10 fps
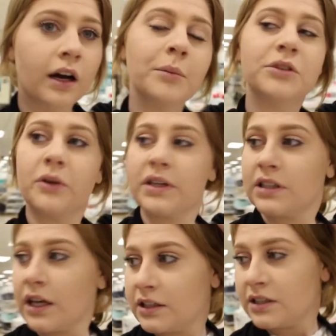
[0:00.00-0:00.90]
I'm so
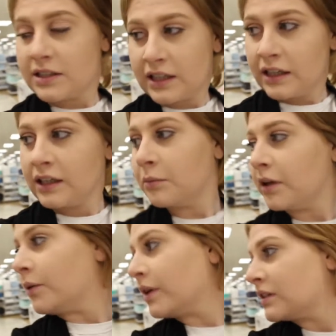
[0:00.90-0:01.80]
excited to see him.
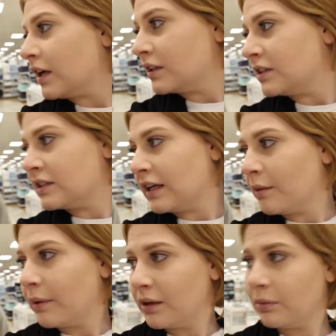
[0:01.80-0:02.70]
Are you excited to see
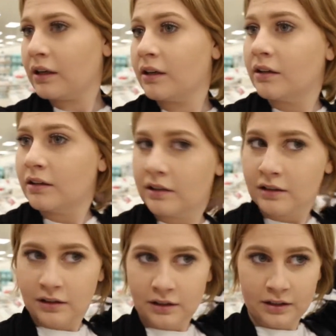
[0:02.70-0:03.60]
our baby? Yeah.